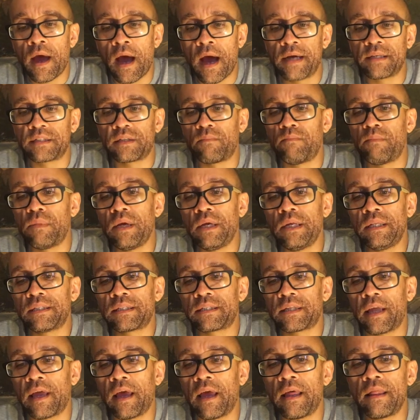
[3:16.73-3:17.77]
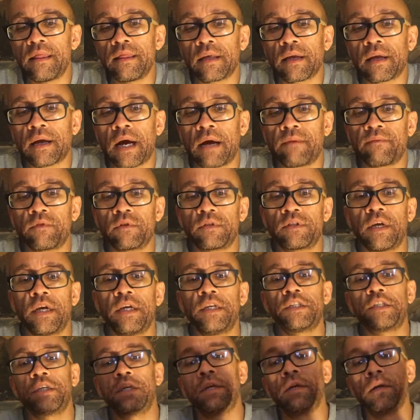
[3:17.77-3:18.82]
as a means to end the
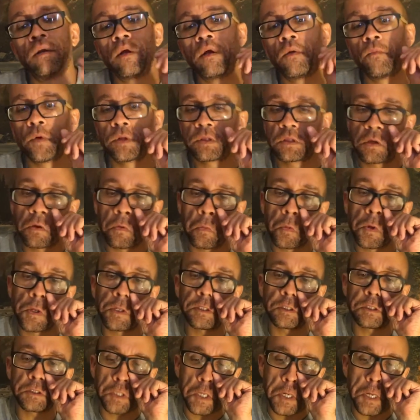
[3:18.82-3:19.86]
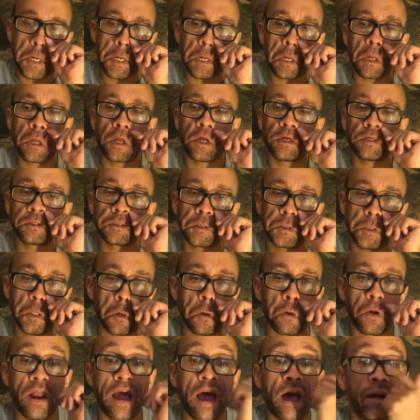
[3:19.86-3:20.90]
conversation. And what they're really saying is,
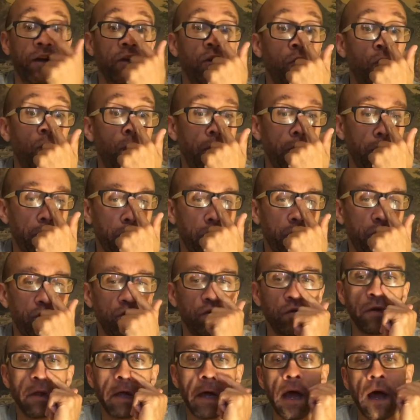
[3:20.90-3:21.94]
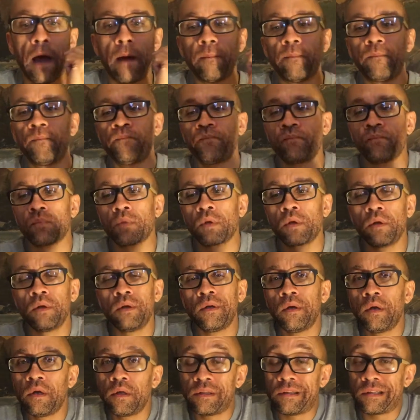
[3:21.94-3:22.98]
you're not going to do that.
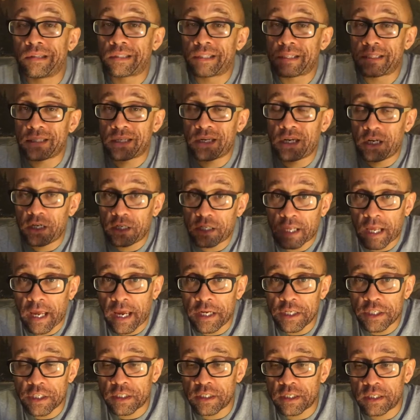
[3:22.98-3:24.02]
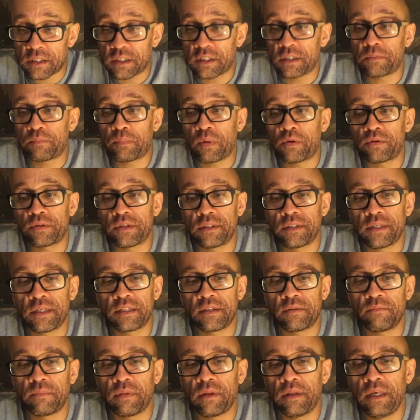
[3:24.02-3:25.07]
This is an indication that this person
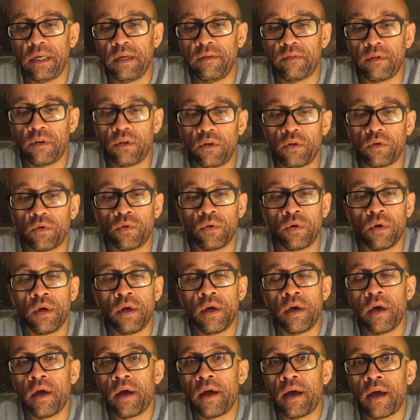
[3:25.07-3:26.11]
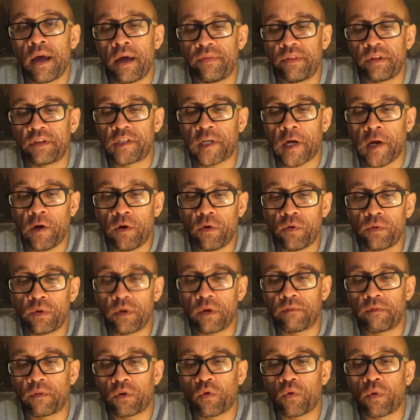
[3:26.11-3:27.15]
doesn't believe in you. And the tone
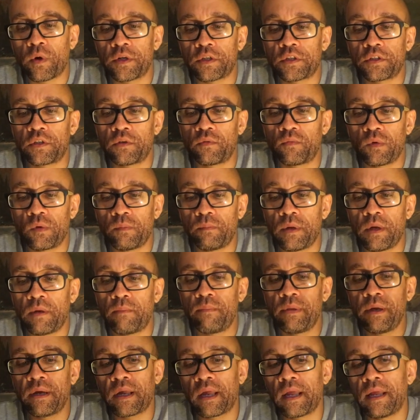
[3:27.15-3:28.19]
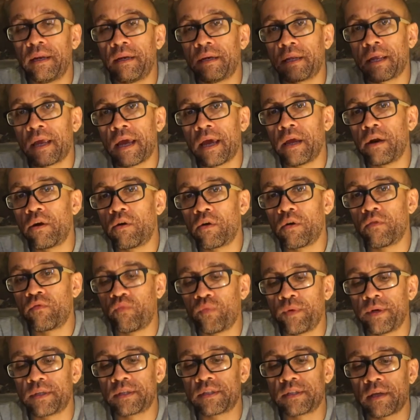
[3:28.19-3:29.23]
of the question will be a big indicator
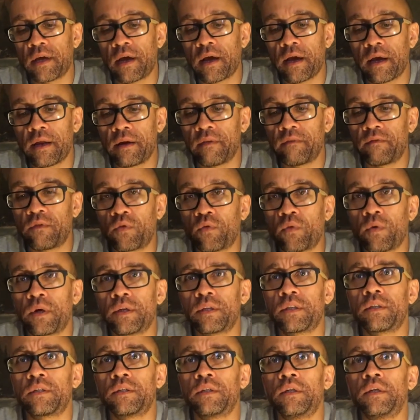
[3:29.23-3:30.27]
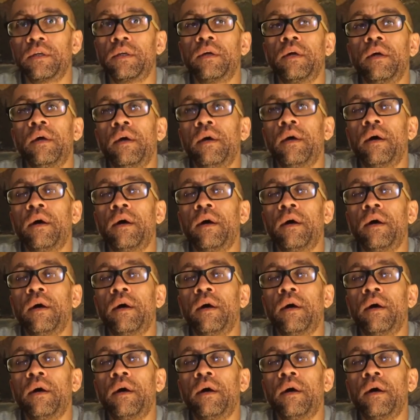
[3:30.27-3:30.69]
of which side of the question